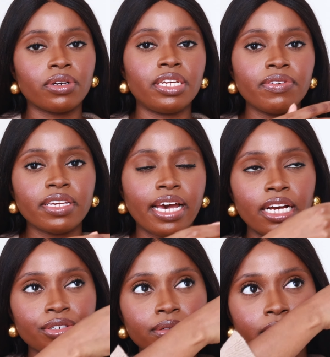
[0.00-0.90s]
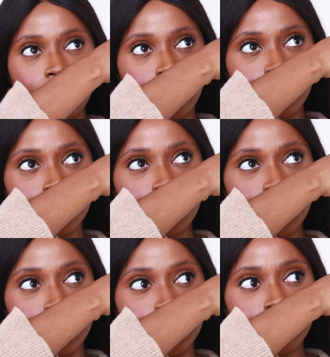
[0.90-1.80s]
or even casually almost
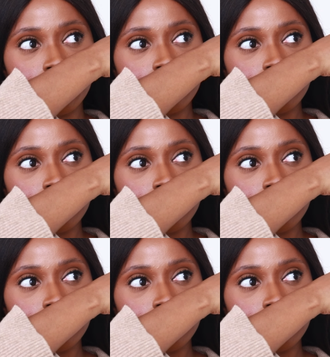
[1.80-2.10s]
too.